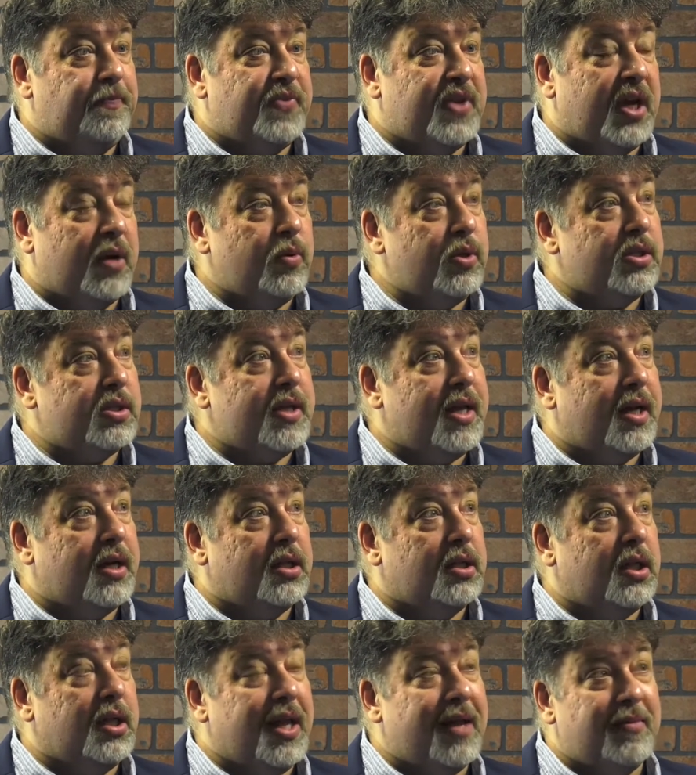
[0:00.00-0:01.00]
That was down
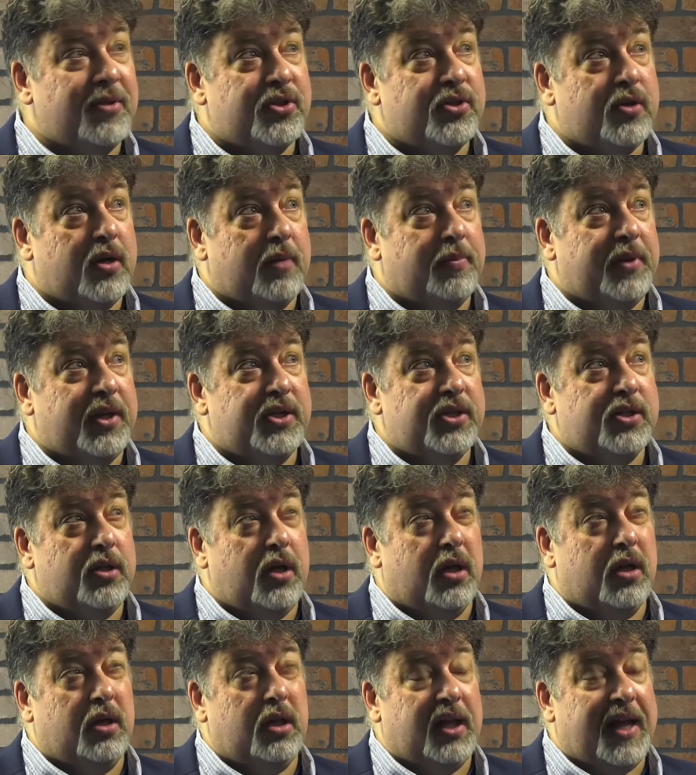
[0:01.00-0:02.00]
in Leominster at a place
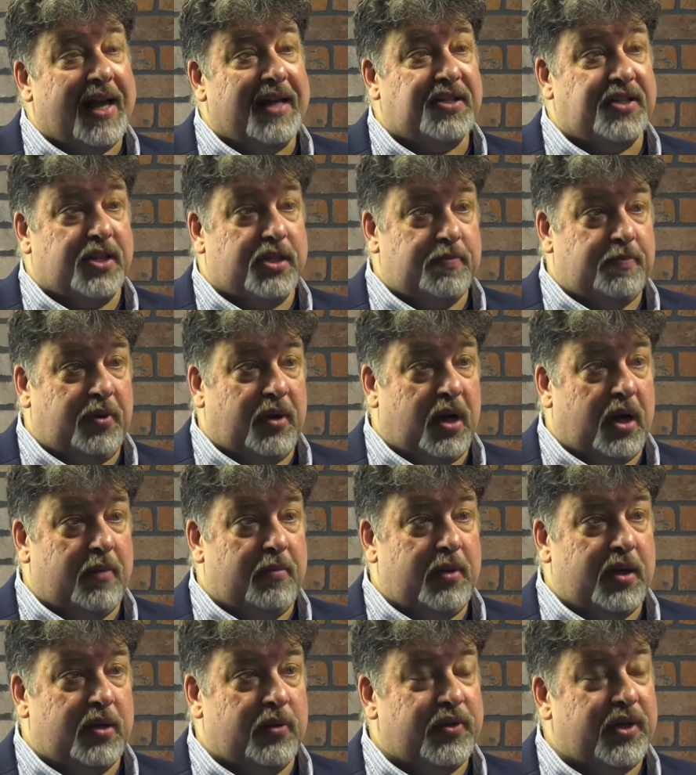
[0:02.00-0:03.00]
called Classics
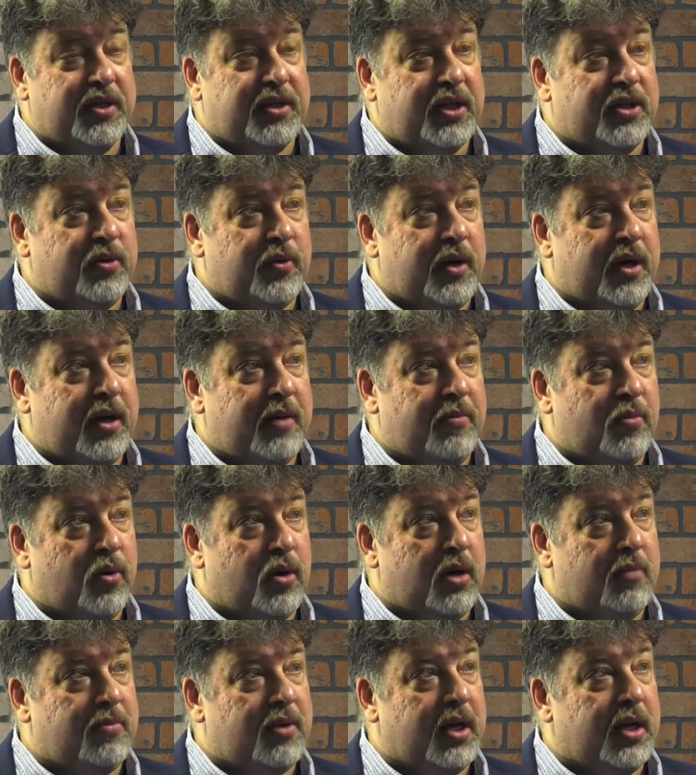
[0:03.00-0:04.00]
Pub. I don't think they do it
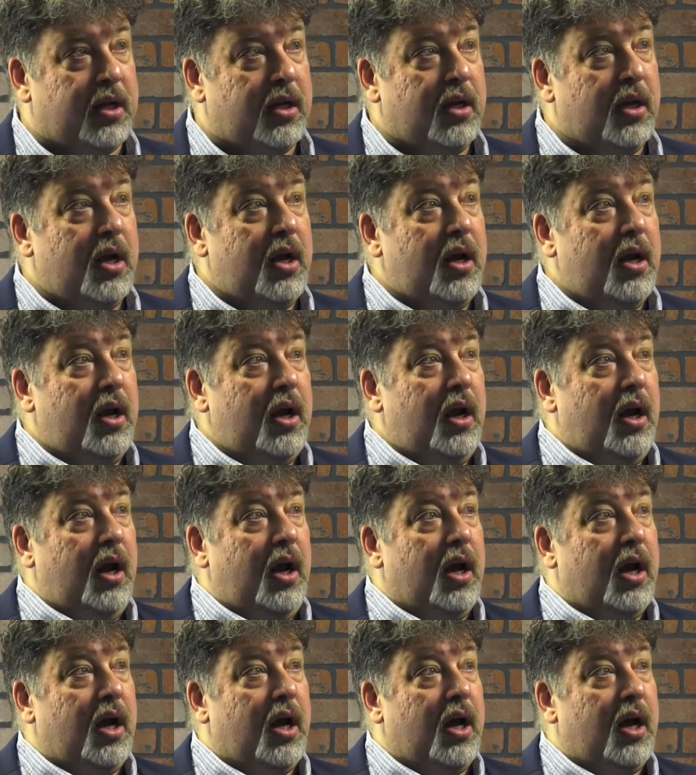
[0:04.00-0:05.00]
anymore, but
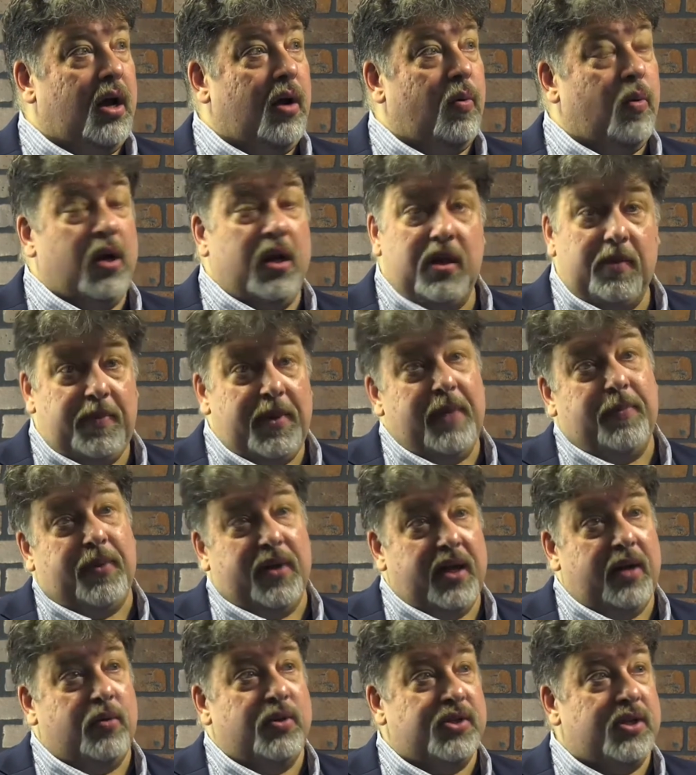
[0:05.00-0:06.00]
one of the
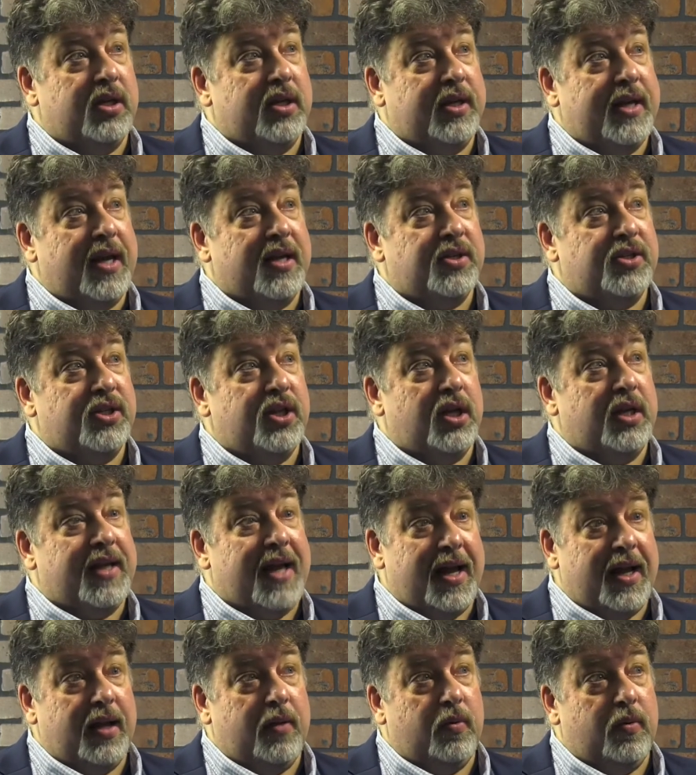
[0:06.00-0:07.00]
people that was the guest on
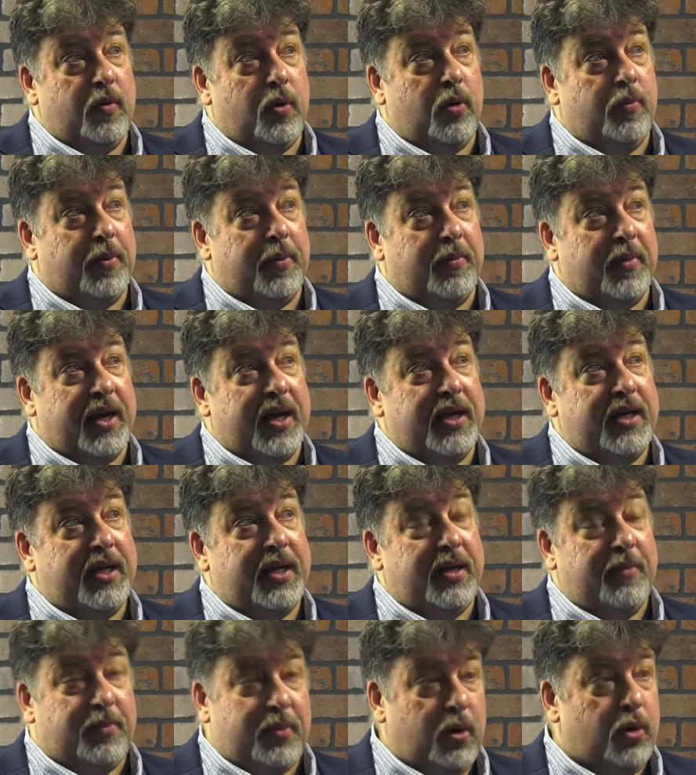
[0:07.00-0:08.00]
that open mic,
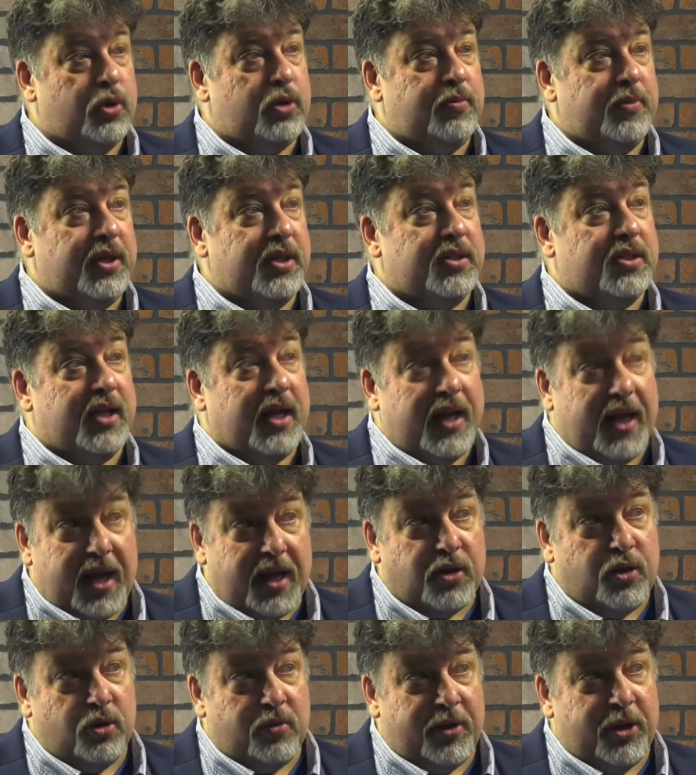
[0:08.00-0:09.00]
he approached me and said, hey, I
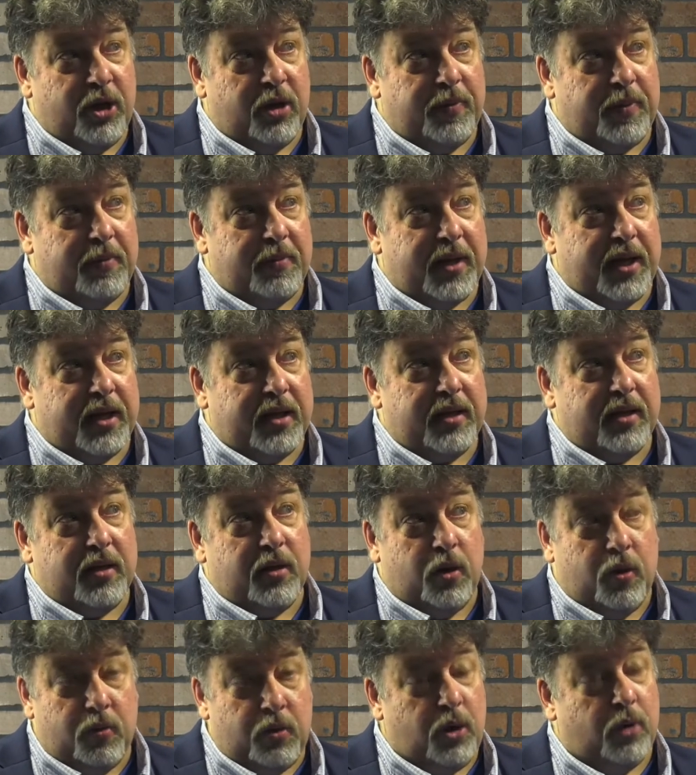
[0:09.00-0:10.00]
do my open mic
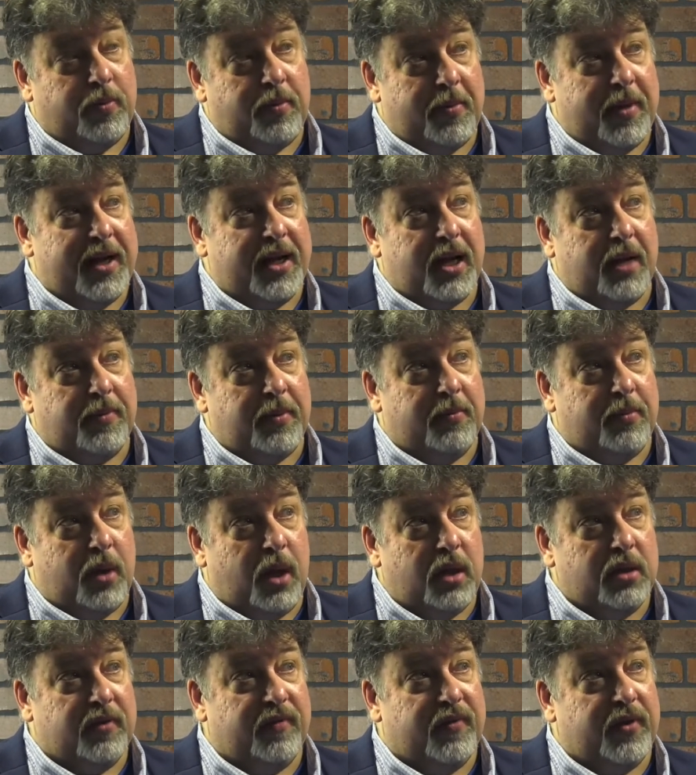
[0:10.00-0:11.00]
up in
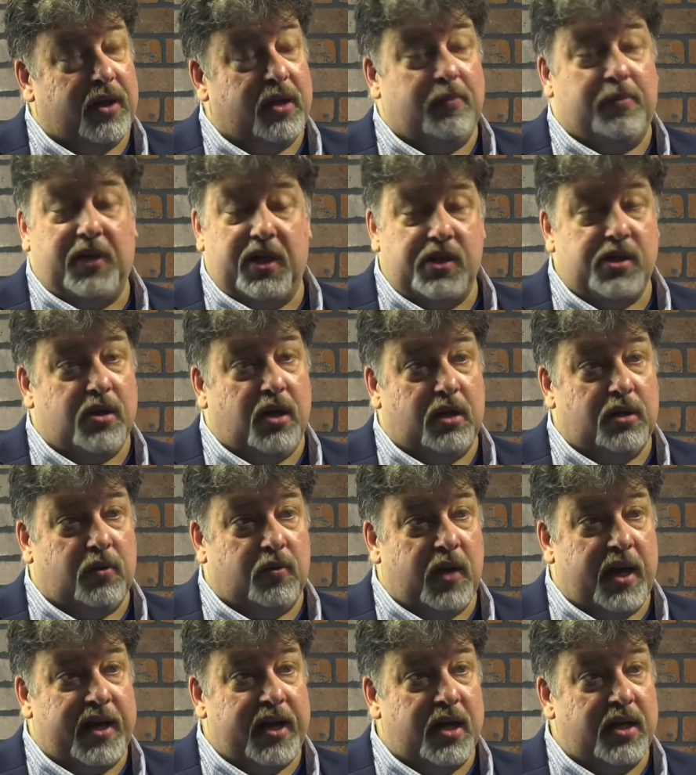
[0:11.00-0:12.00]
Baldwinville at a place called the
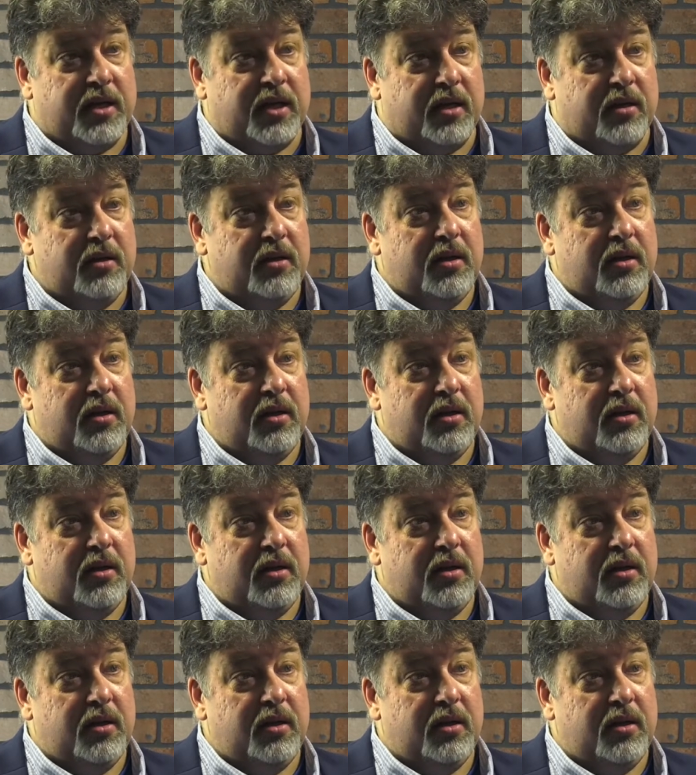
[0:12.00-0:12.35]
Red Onion.